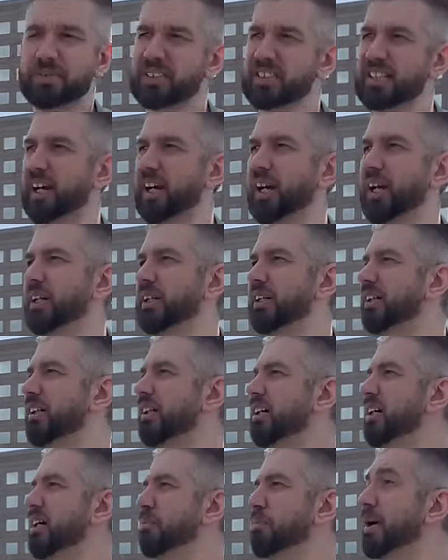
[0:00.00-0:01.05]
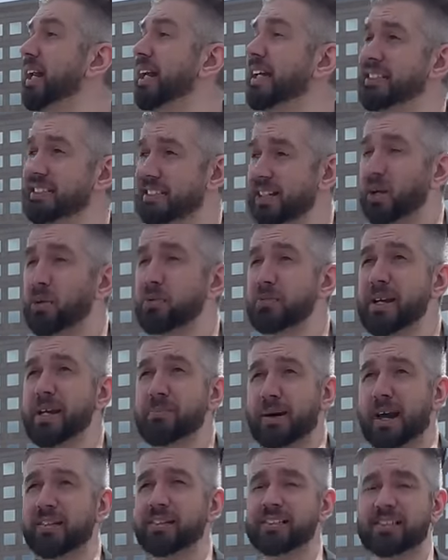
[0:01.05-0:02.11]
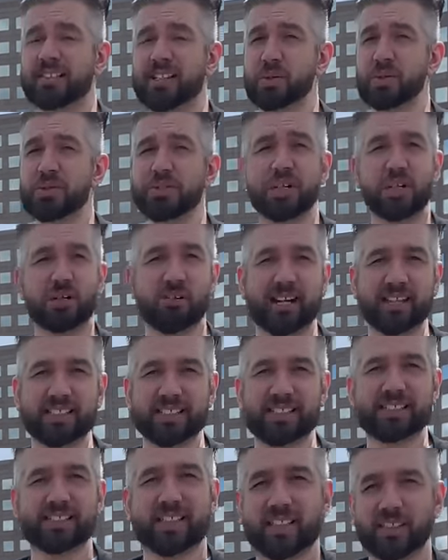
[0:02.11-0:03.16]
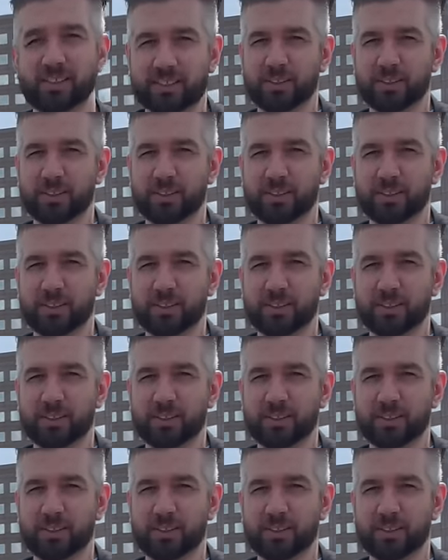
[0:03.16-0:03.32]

So, but he's told me about the sequence in great detail,